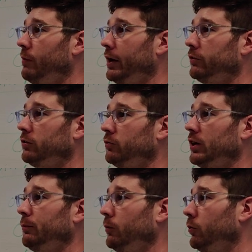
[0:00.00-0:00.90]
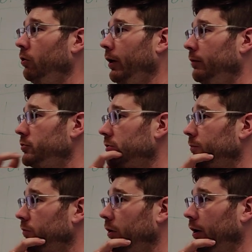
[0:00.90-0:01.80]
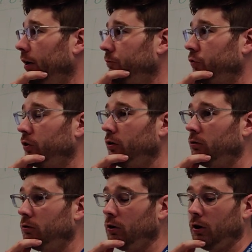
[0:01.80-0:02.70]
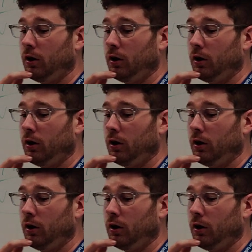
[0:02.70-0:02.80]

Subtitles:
making some sample programs. All right, so